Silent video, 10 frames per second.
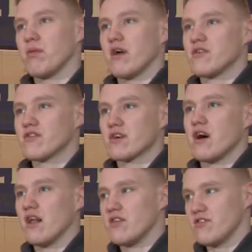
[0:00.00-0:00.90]
players to
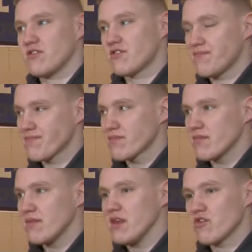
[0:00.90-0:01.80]
colleges.
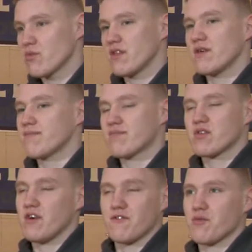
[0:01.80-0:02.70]
It's one of the
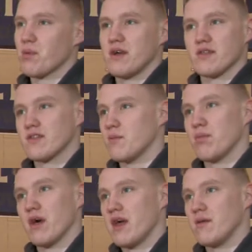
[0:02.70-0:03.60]
toughest places to play